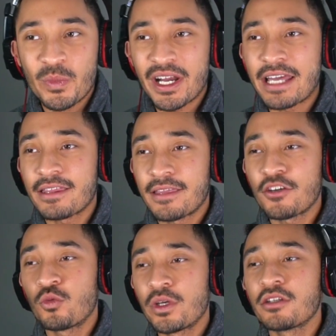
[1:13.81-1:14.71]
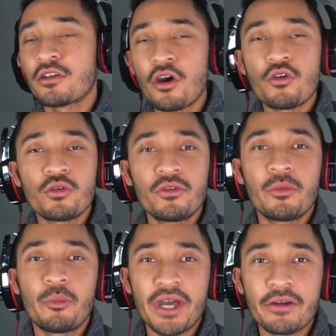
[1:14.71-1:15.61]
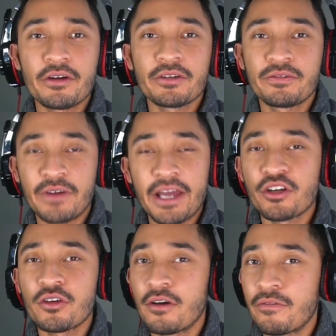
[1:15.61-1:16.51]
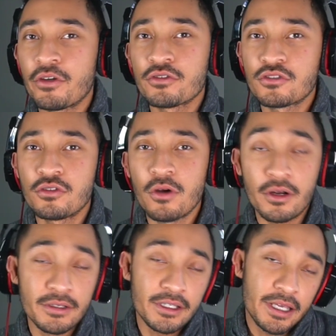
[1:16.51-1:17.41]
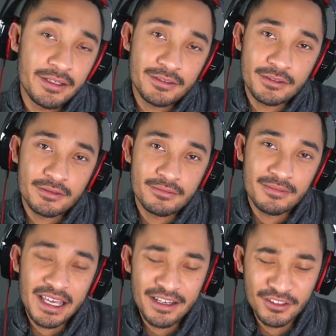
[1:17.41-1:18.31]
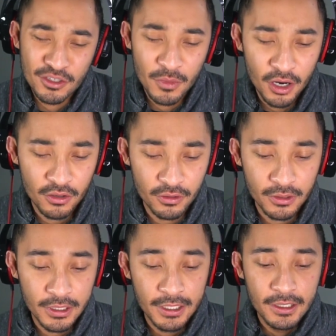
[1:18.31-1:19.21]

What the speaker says: but I think we know who the better fighter of those two are, and it's Kamaru.